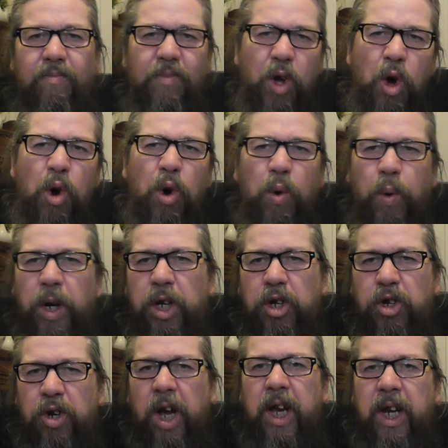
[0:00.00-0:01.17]
awkward to
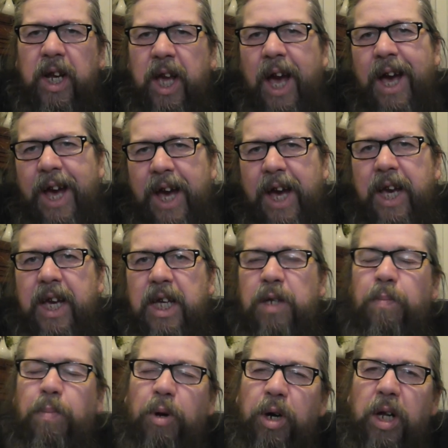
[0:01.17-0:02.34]
try and get a haggis,
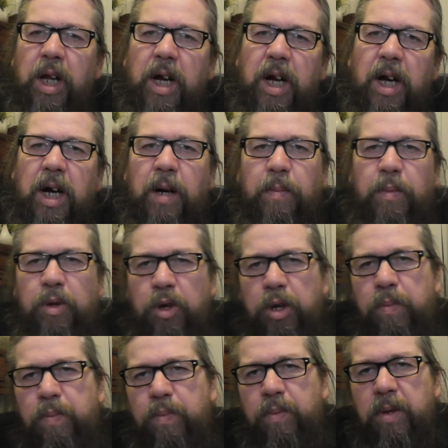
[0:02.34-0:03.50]
boil it up,
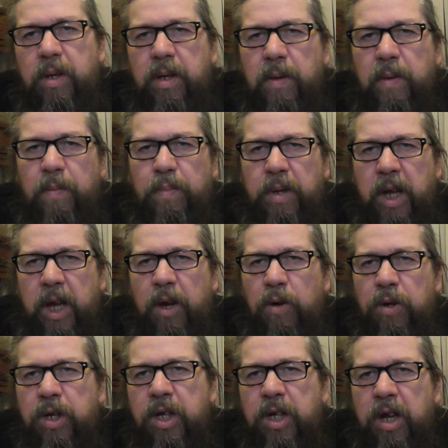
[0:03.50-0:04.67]
do
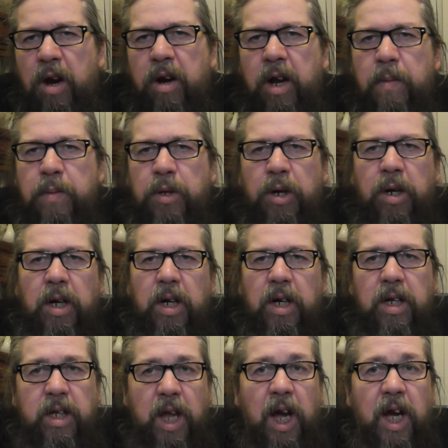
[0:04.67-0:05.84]
potatoes and turnips, or
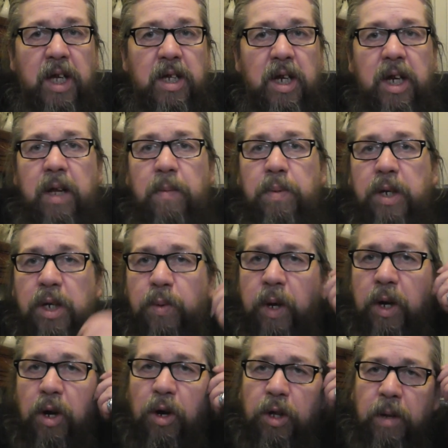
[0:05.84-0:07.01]
tatties and neeps as we
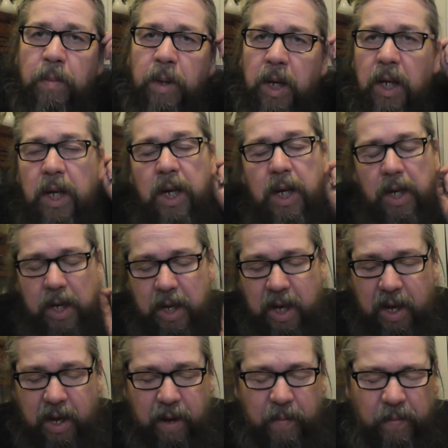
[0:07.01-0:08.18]
call
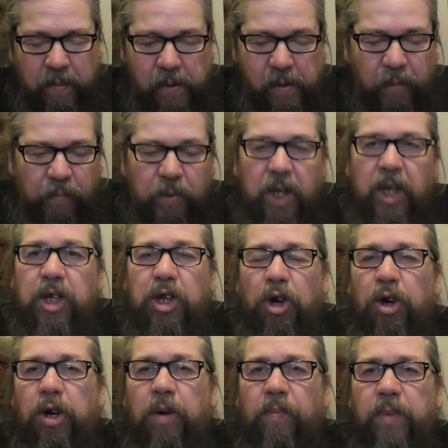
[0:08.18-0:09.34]
them. So